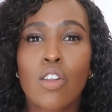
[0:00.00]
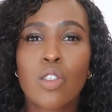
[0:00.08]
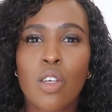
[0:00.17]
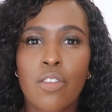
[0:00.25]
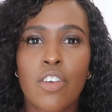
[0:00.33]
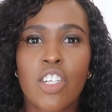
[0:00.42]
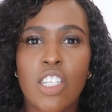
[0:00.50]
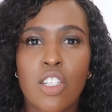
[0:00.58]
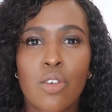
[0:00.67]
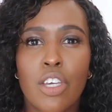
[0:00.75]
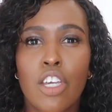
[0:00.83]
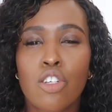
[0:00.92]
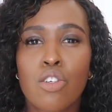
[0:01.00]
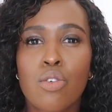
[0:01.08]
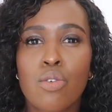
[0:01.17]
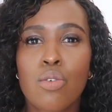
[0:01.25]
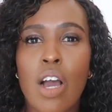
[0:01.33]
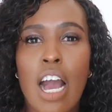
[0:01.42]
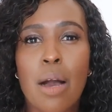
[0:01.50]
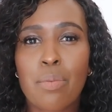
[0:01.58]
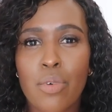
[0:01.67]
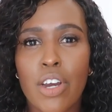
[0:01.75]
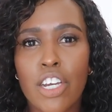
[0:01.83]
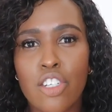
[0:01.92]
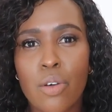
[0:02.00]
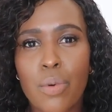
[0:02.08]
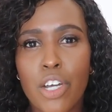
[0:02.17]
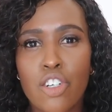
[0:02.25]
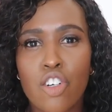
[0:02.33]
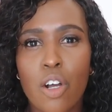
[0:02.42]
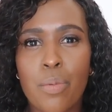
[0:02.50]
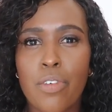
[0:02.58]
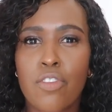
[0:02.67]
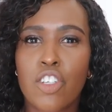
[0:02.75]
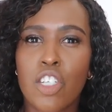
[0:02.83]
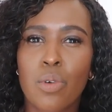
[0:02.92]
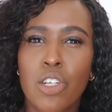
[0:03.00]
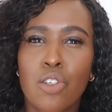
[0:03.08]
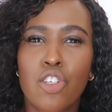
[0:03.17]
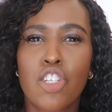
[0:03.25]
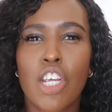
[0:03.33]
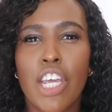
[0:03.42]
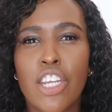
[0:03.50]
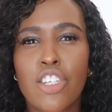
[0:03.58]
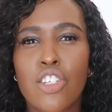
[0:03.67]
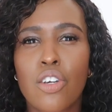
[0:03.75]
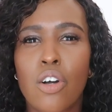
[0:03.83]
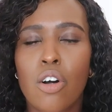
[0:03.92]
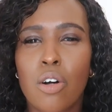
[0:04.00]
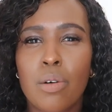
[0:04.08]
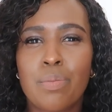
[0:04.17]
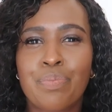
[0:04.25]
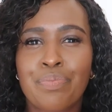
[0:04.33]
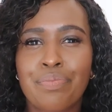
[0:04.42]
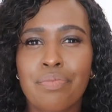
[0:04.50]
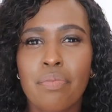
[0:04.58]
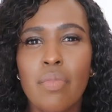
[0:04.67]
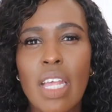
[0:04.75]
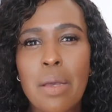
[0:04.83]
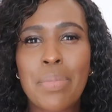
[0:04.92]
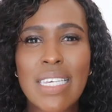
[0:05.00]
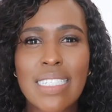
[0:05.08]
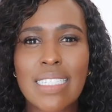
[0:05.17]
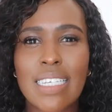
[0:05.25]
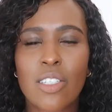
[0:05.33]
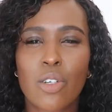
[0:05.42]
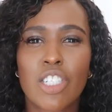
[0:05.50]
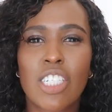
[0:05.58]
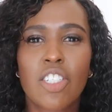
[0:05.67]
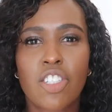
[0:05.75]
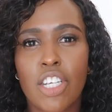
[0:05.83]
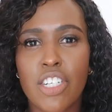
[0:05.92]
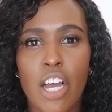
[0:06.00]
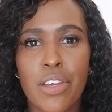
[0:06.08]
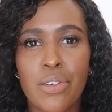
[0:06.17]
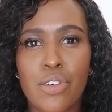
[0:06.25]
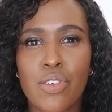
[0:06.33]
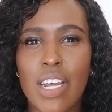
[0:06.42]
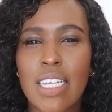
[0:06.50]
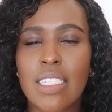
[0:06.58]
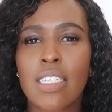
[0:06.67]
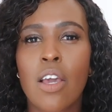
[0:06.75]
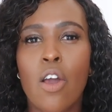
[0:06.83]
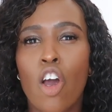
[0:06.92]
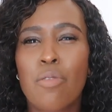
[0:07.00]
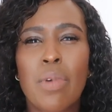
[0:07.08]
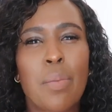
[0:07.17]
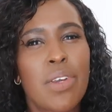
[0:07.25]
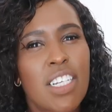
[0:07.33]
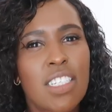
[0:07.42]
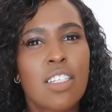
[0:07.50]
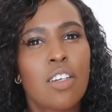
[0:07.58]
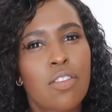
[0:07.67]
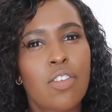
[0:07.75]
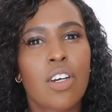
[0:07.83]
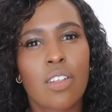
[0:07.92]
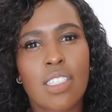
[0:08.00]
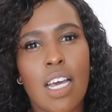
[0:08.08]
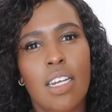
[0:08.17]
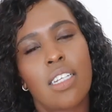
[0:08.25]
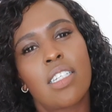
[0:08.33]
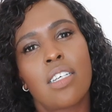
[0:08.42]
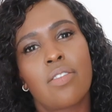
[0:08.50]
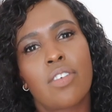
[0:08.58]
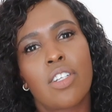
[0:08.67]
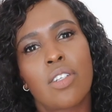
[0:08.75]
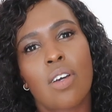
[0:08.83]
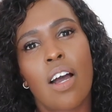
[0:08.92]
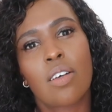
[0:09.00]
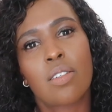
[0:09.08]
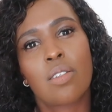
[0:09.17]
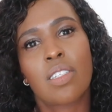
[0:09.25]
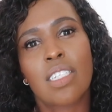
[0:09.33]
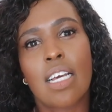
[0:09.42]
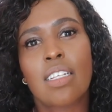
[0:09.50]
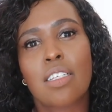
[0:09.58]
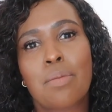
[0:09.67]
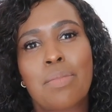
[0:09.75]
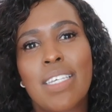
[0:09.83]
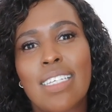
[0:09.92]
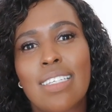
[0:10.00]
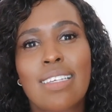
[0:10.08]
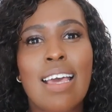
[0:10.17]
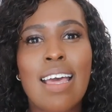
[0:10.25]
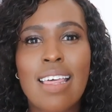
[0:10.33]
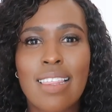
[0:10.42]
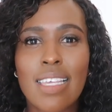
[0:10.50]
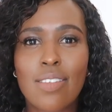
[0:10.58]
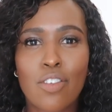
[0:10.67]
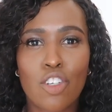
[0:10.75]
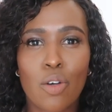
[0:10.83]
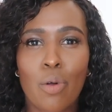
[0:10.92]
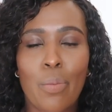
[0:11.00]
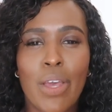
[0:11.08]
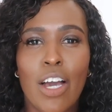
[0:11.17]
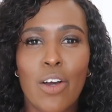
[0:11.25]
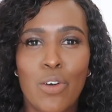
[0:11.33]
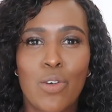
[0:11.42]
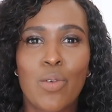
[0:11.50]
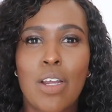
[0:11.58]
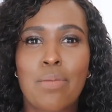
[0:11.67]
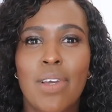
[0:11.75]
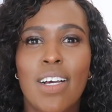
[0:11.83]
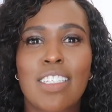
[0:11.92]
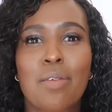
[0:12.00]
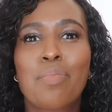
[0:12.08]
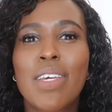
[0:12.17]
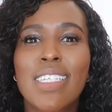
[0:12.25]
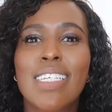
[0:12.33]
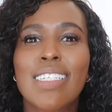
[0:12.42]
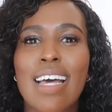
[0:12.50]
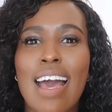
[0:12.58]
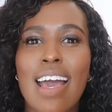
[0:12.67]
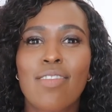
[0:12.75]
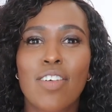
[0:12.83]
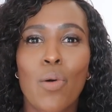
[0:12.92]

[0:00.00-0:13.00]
Also, if you're just looking to upgrade your wardrobe, if you just want to change your pieces or just change how you dress, or maybe just look for an alternative into how to style some pieces, this video will be a good one because the pieces I have